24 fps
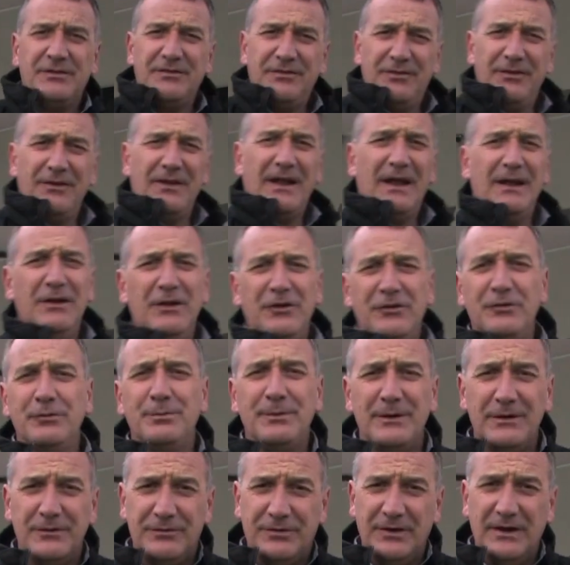give that a little
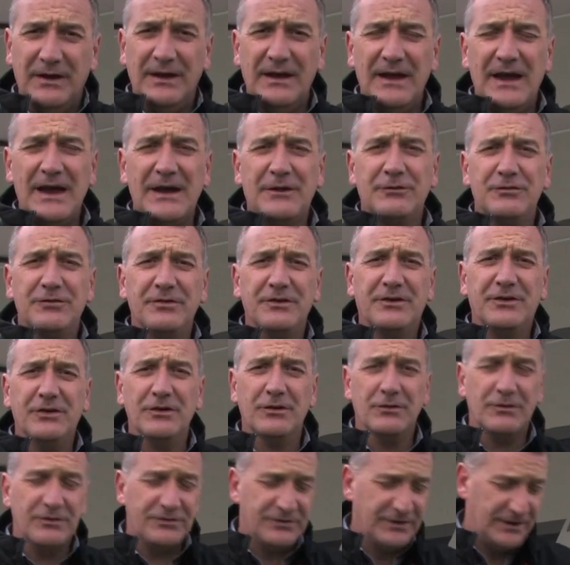bit of extra
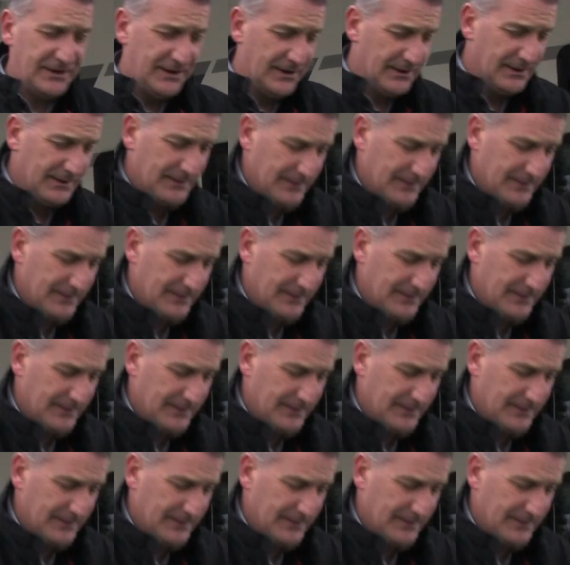security